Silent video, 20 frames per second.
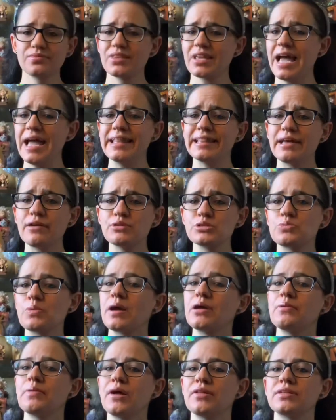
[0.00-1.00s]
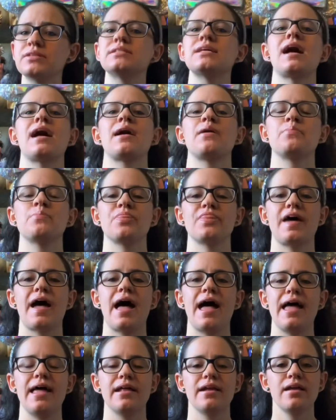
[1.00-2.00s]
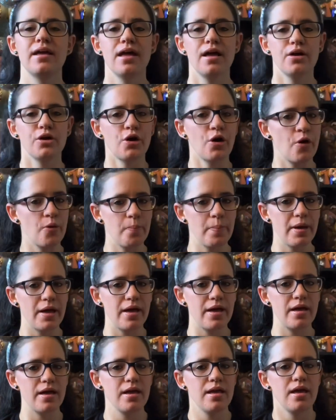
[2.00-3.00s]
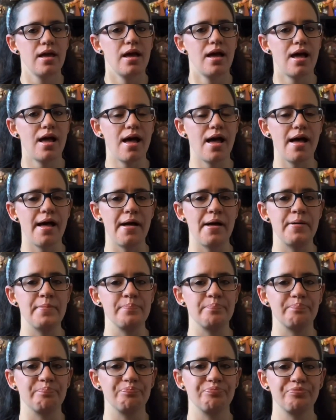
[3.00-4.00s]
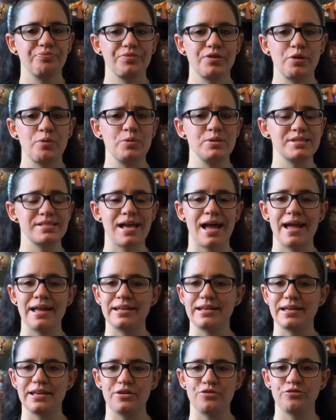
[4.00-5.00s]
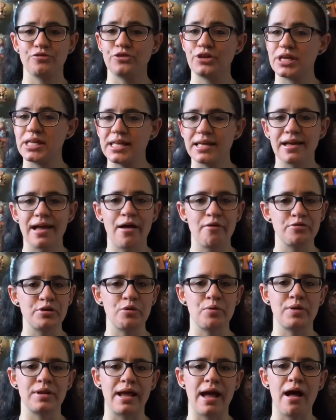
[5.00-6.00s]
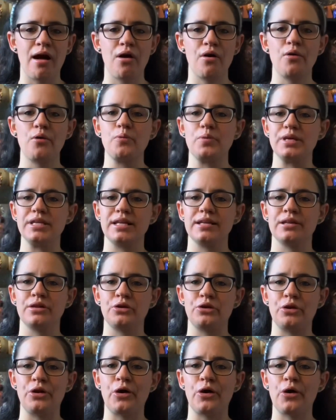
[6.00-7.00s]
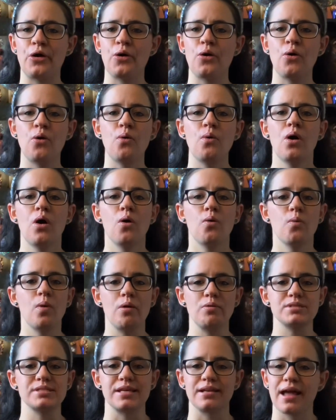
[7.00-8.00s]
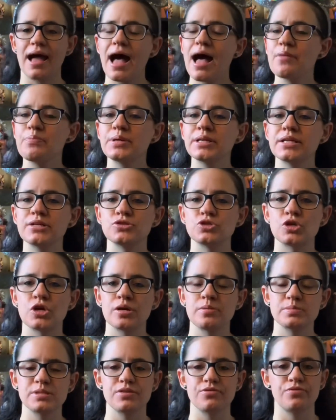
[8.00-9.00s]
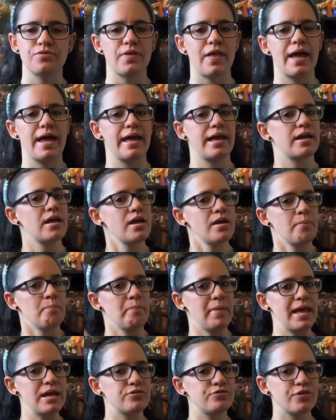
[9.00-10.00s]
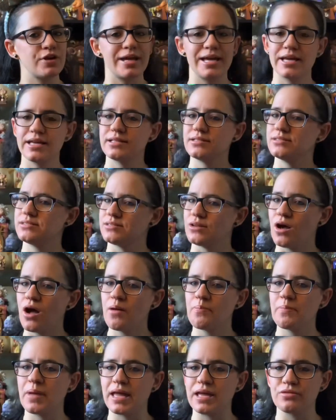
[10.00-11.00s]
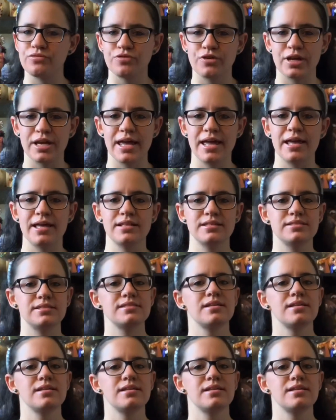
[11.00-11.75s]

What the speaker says: and that was right around the time that COPPA was kind of freaking everyone out. We didn't know what was going to happen in terms of like made for kids, not made for kids.